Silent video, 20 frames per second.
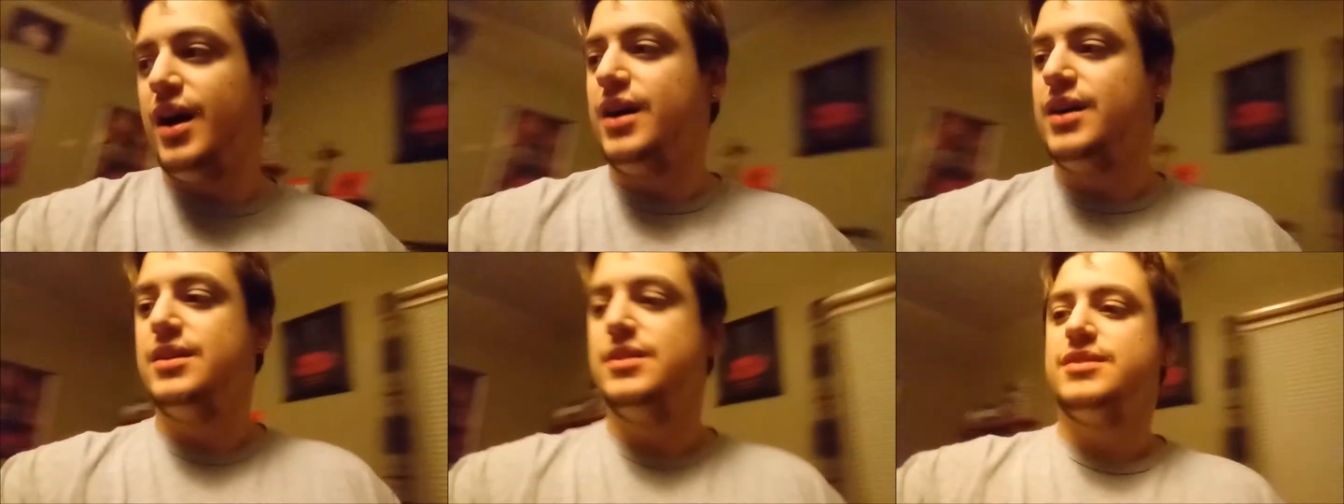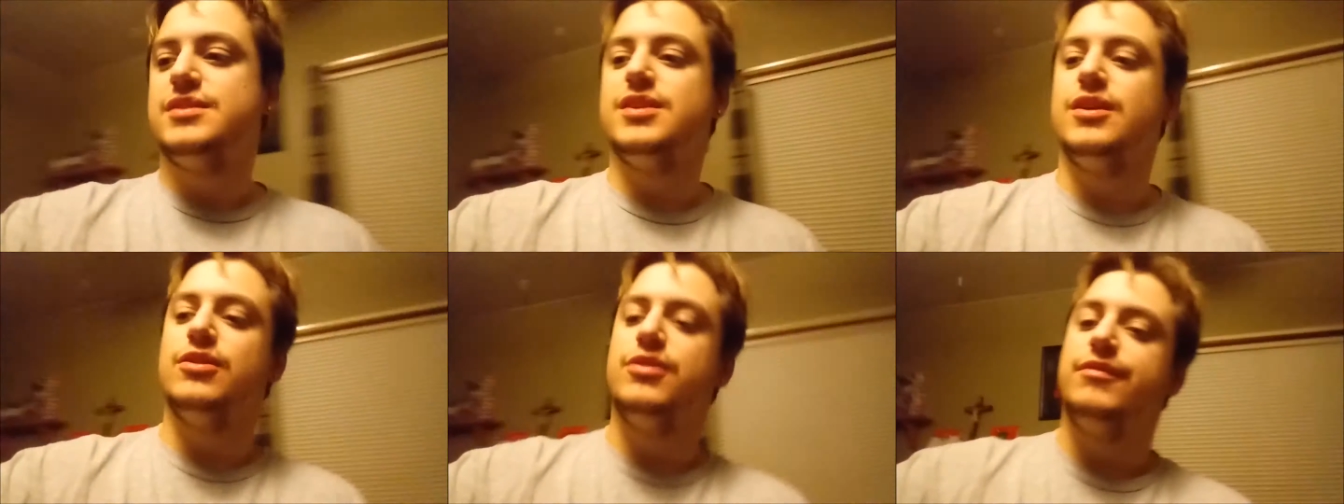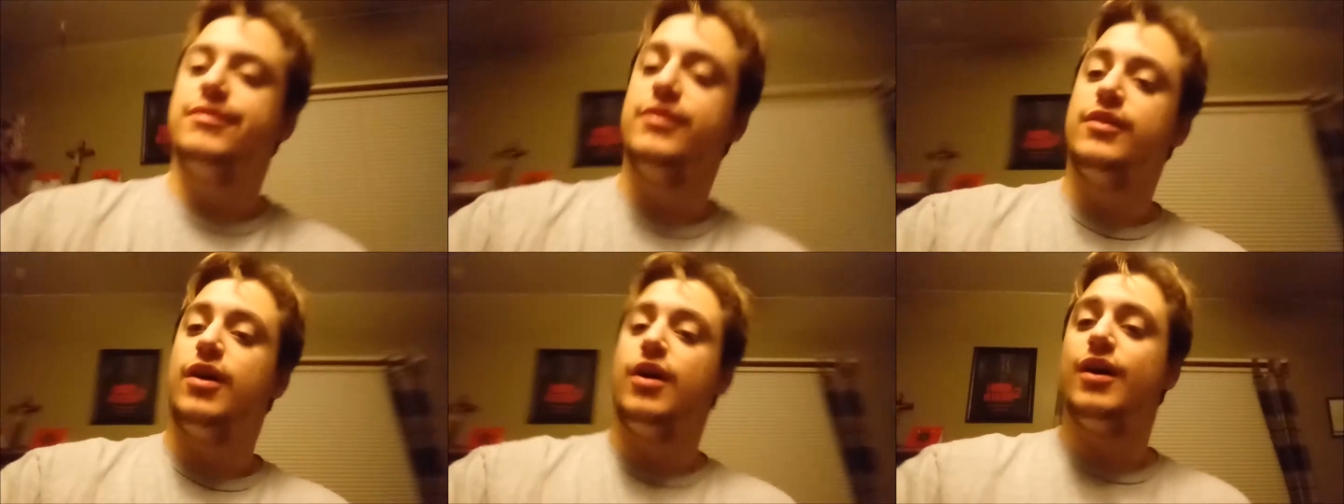until
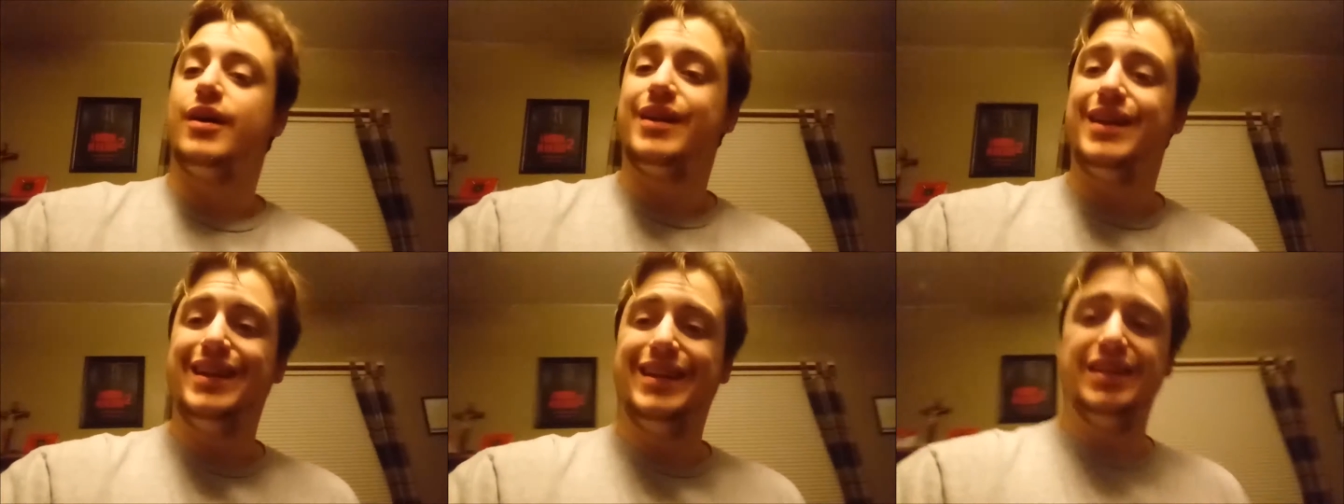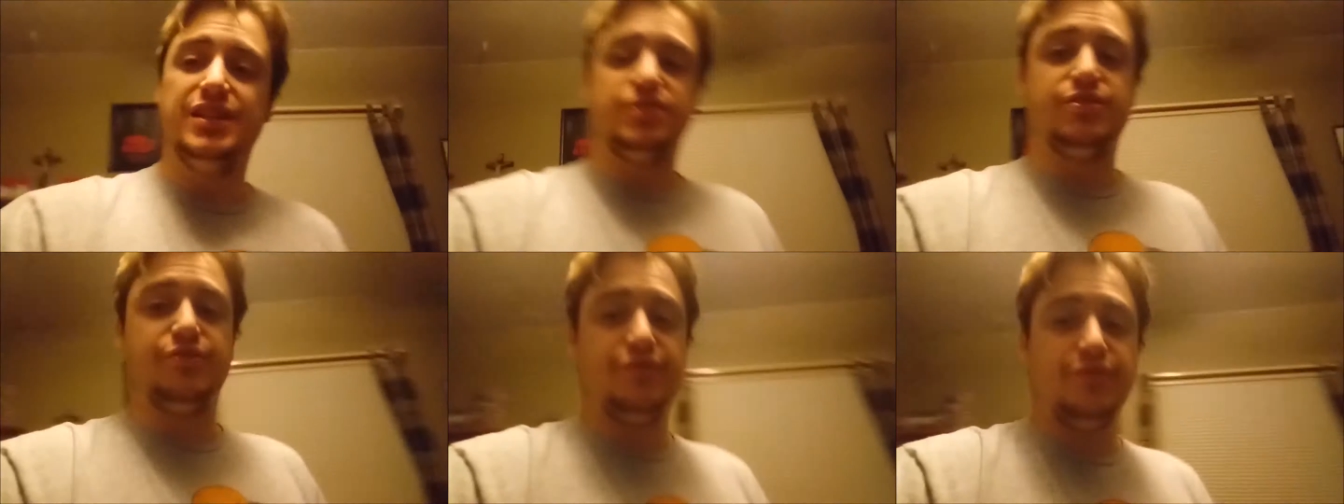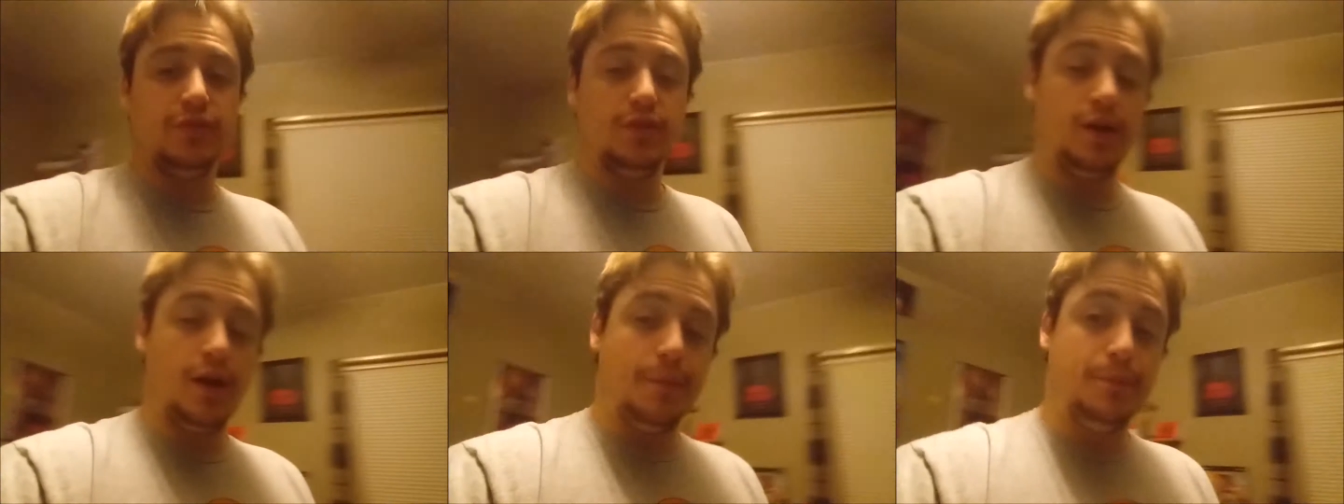the vlog is
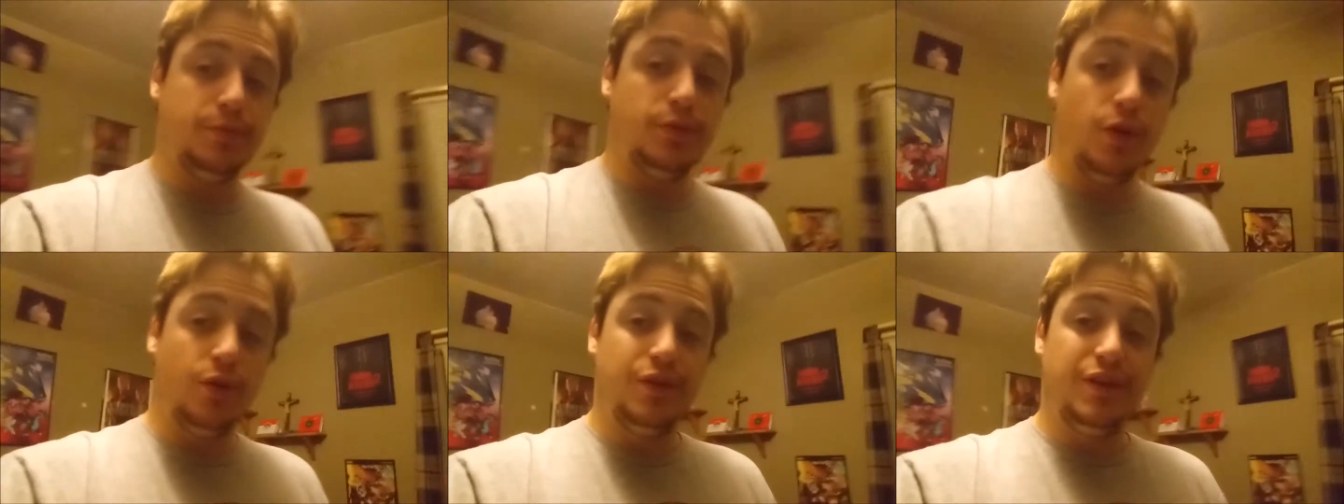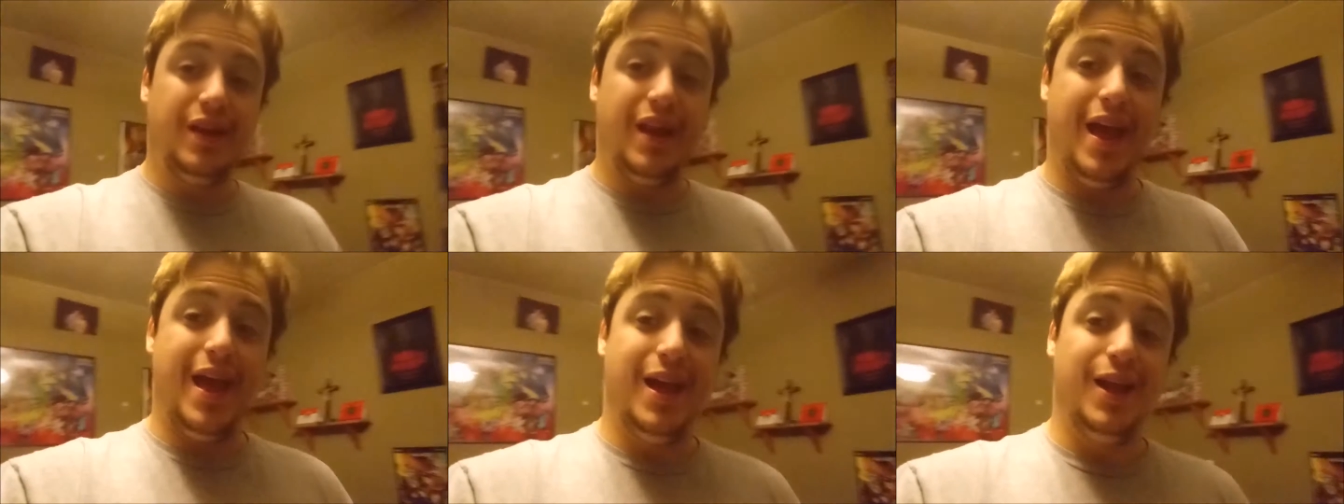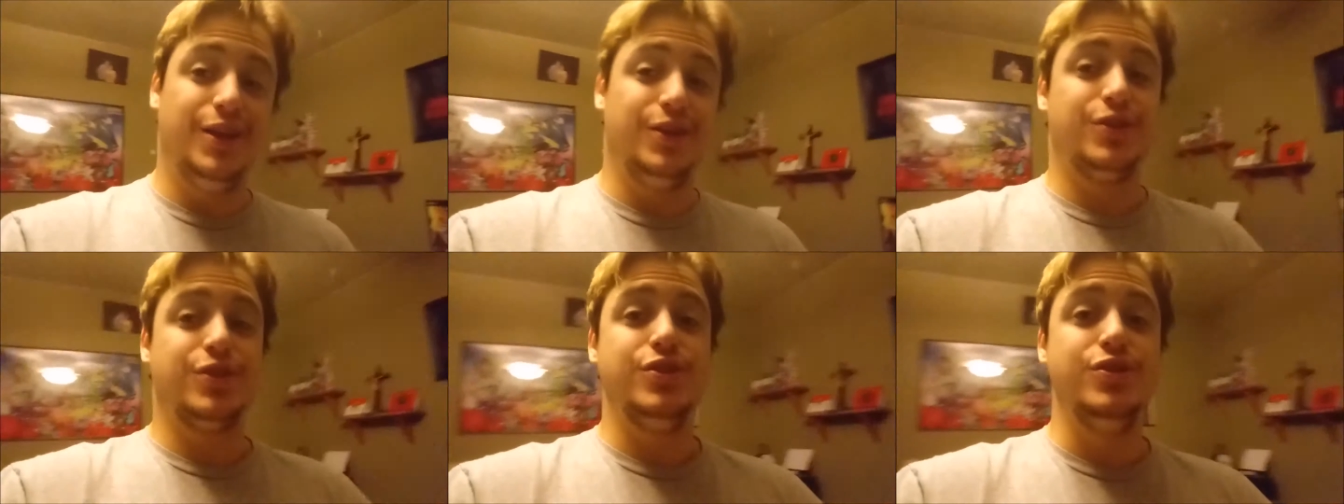fully uploaded
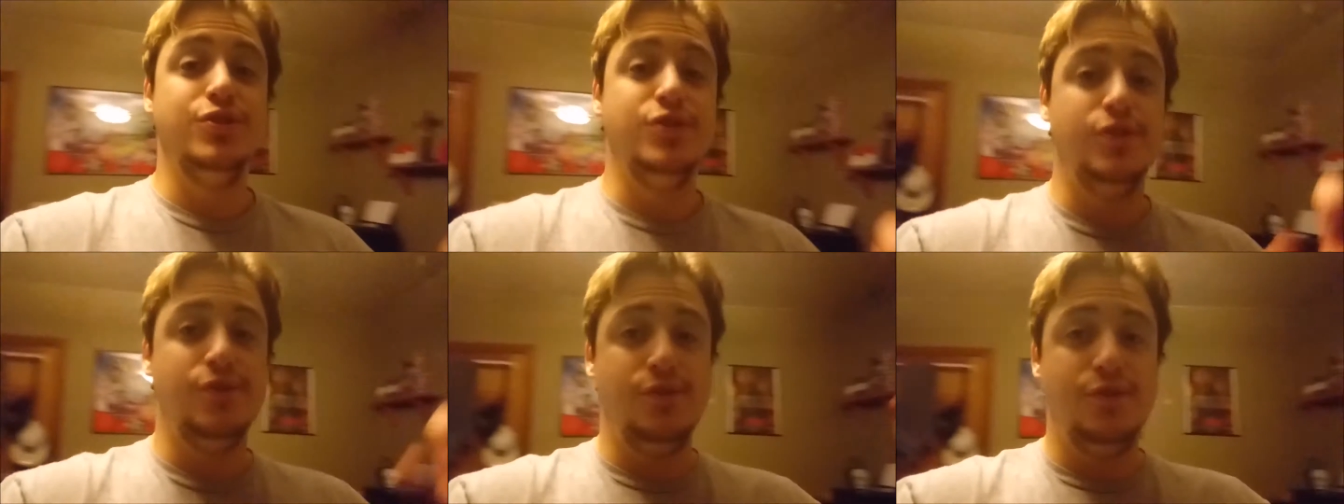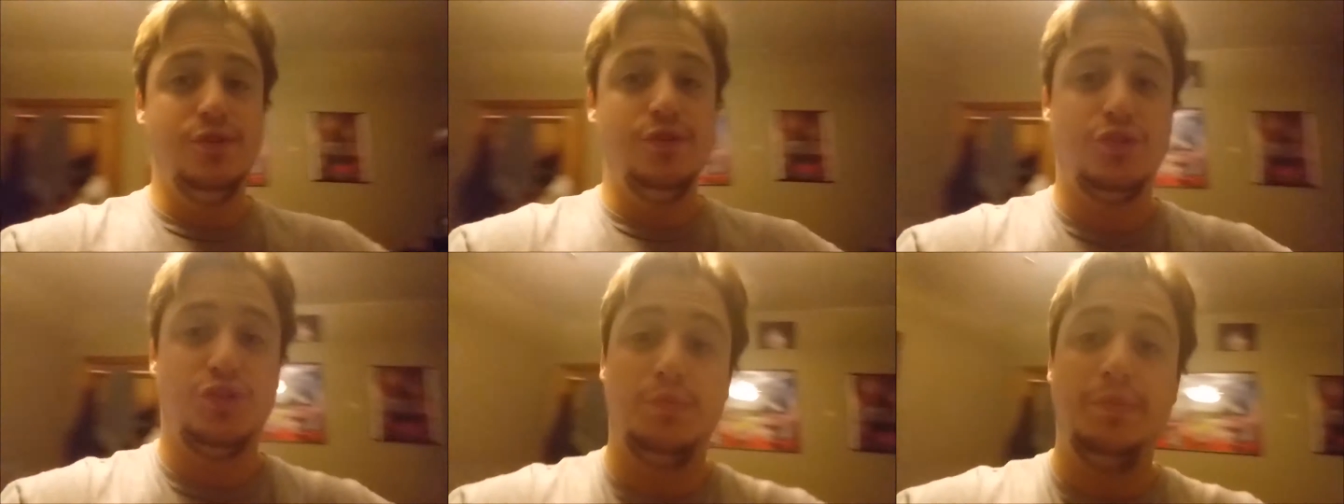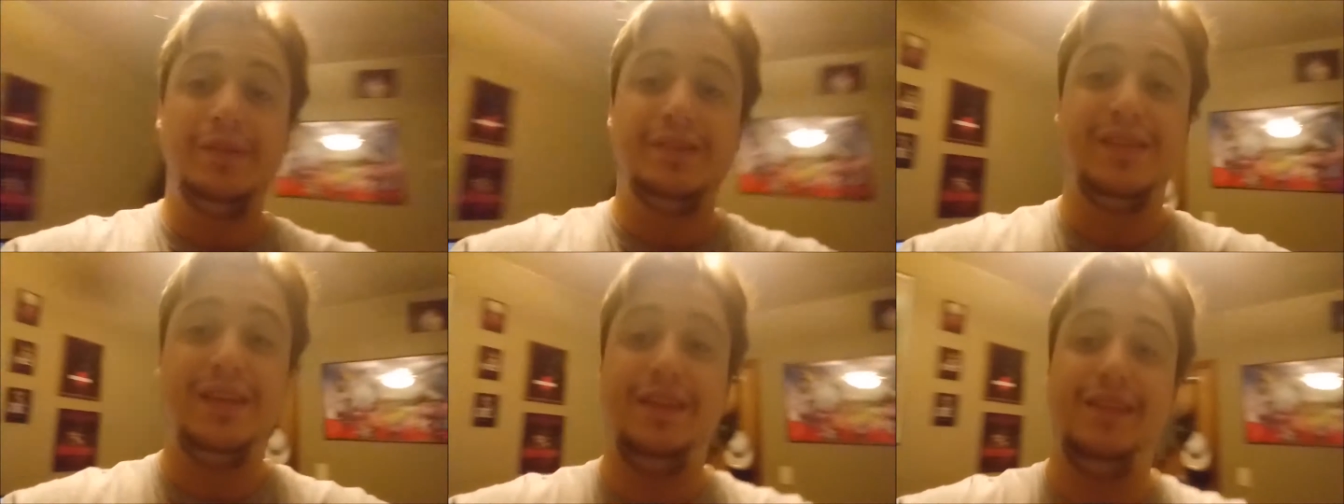and you, you
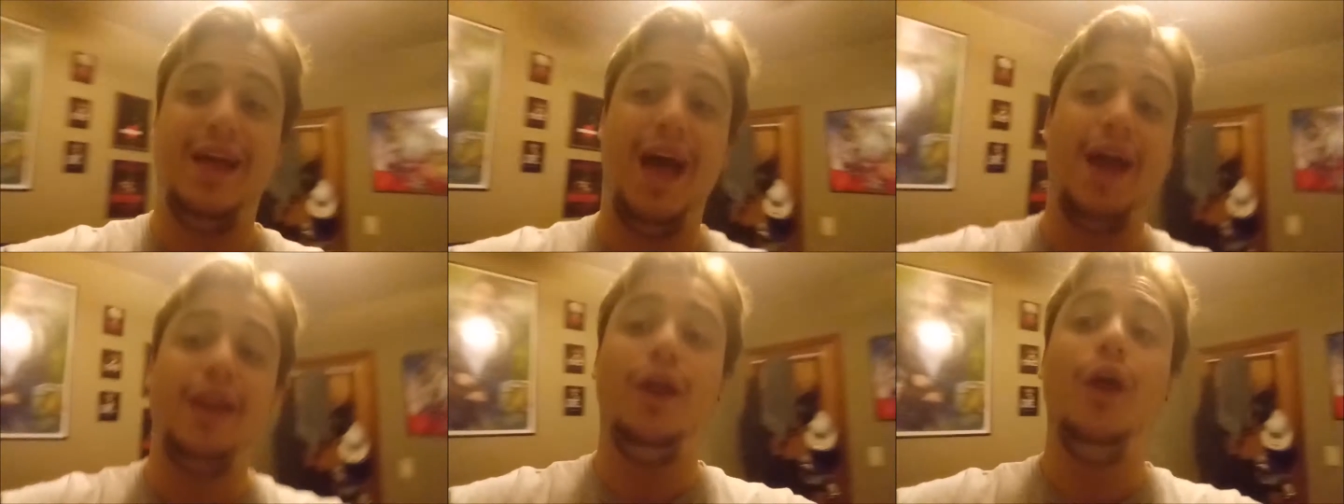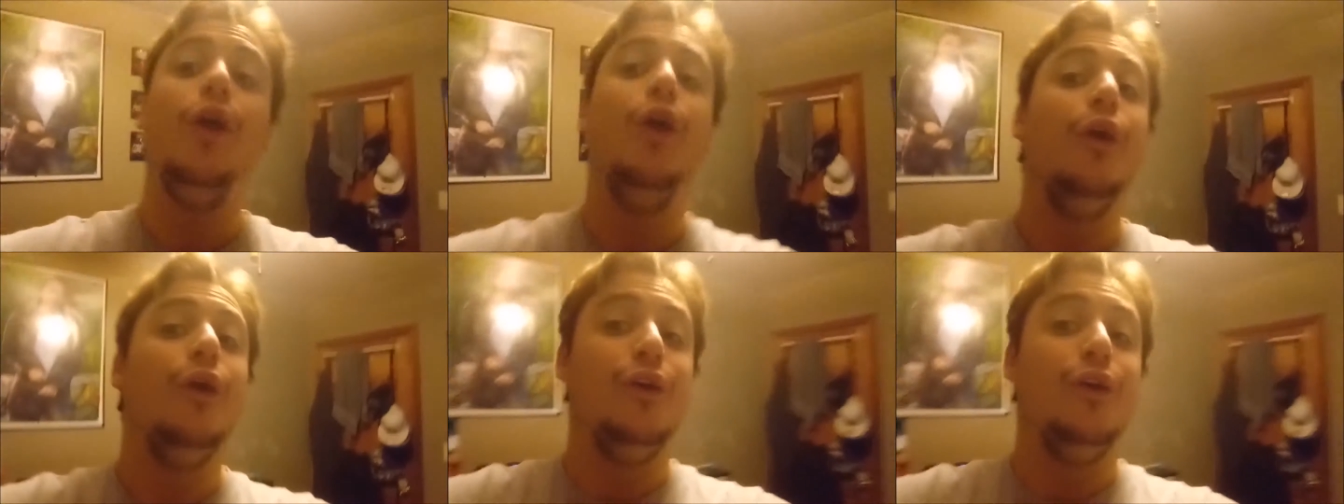should be seeing that